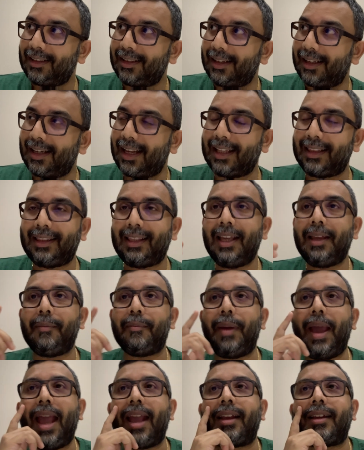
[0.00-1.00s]
and I think
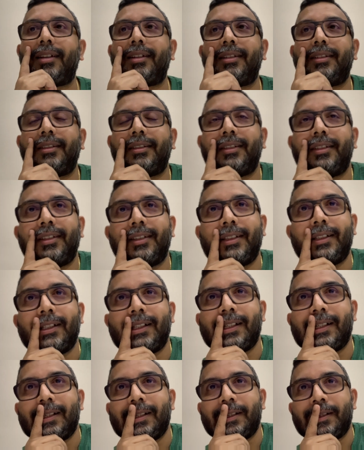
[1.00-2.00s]
back,
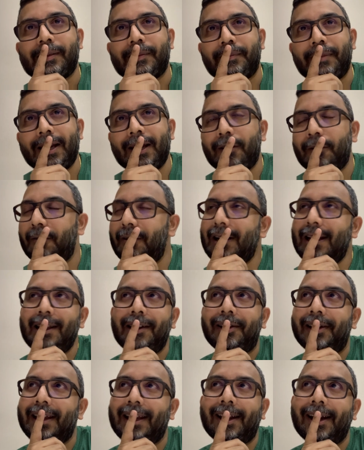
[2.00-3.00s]
my only
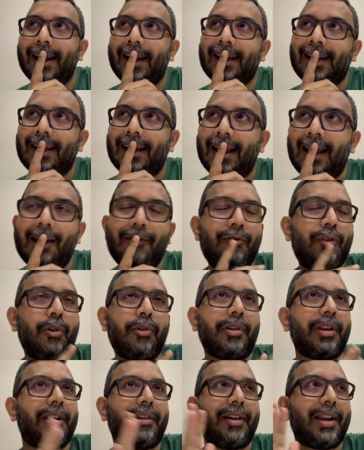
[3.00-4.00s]
regret, I have no
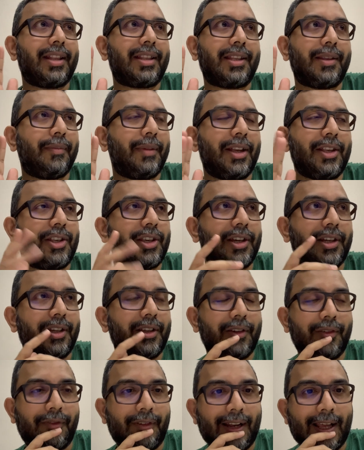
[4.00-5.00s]
regrets in my journey
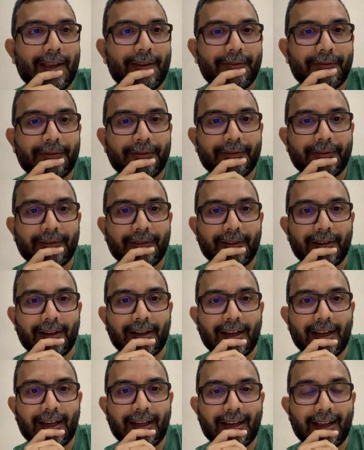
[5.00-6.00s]
of life all
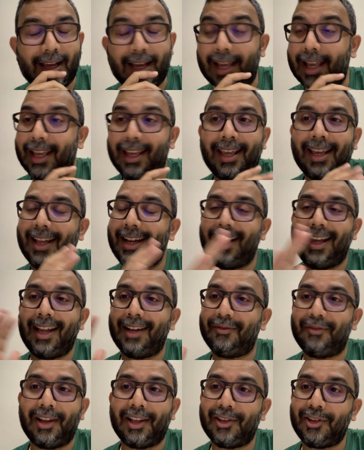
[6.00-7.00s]
right. I had an
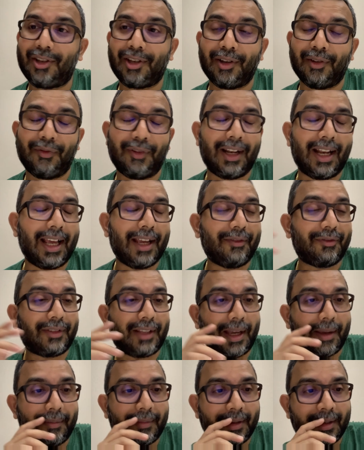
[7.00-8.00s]
adventure of a
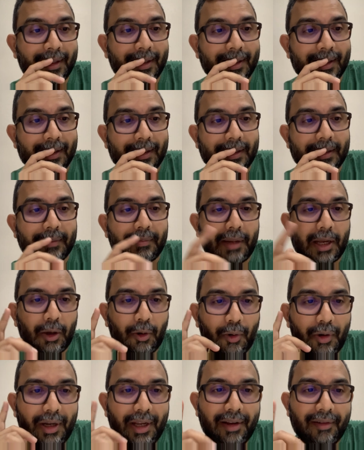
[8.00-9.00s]
lifetime. My
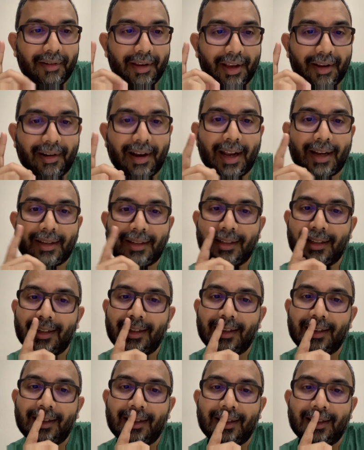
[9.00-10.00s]
only regret
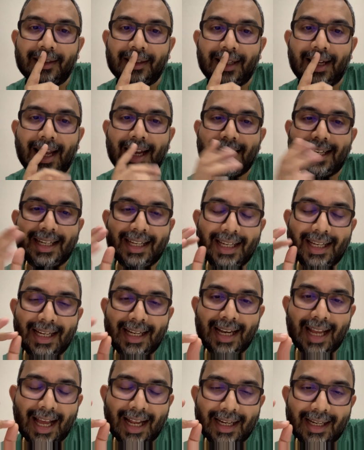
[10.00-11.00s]
that I
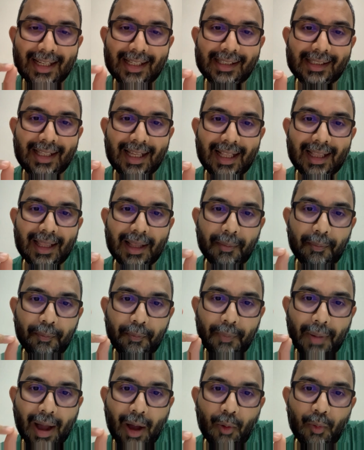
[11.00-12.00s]
didn't understand the
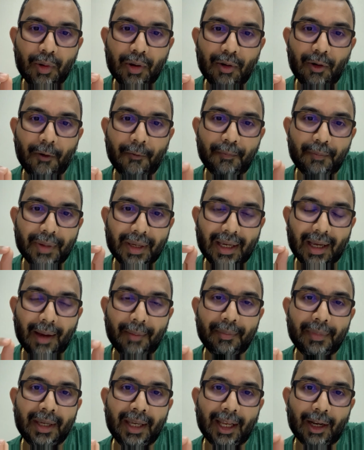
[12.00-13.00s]
power of
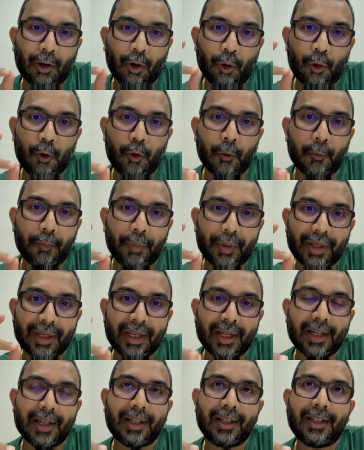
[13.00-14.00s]
becoming an
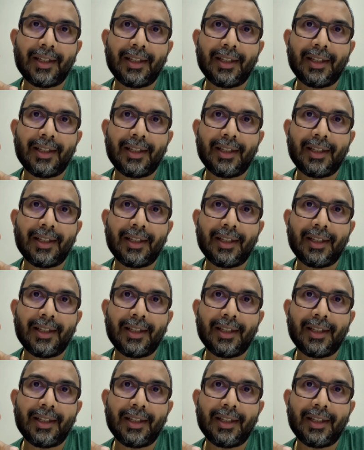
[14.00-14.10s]
entrepreneur